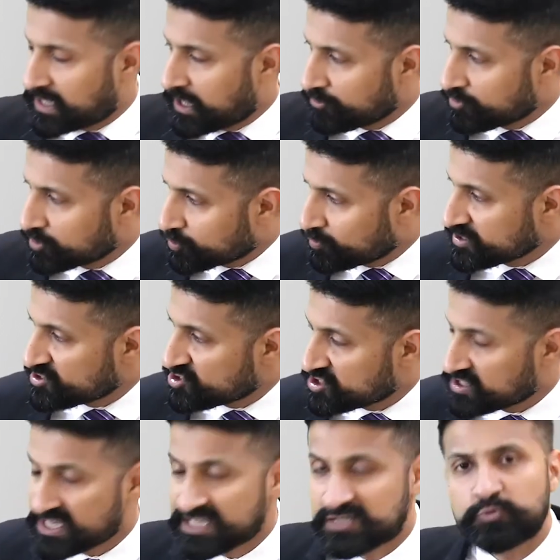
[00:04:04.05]
Now the
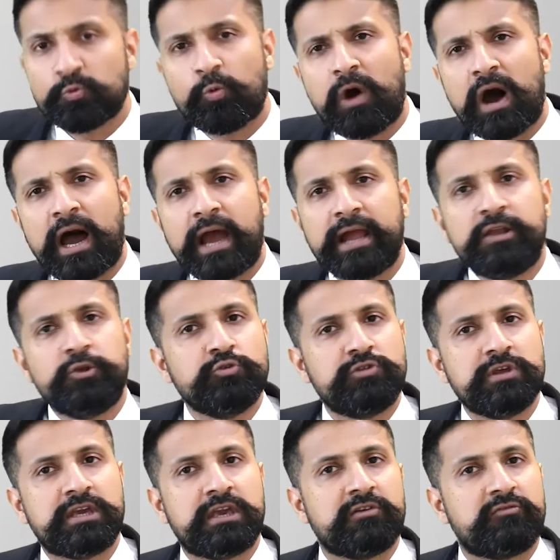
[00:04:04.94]
question is, why do
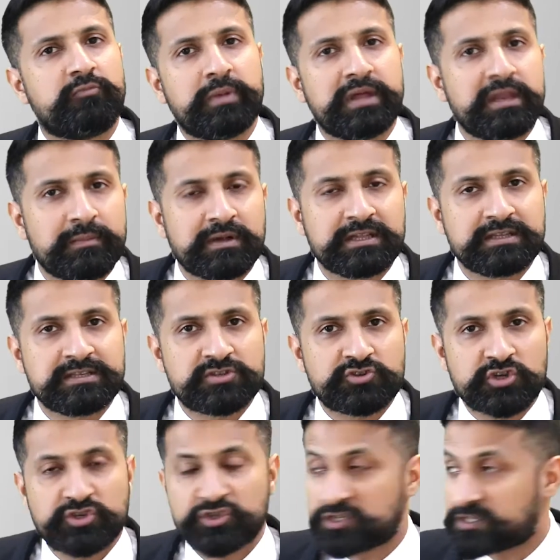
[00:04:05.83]
they give minimal
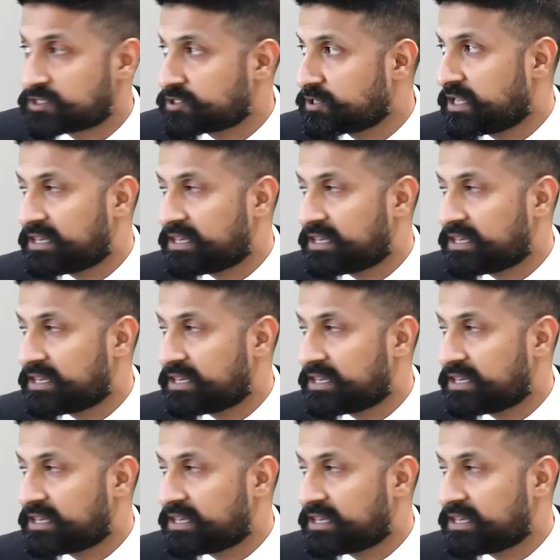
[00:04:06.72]
instructions?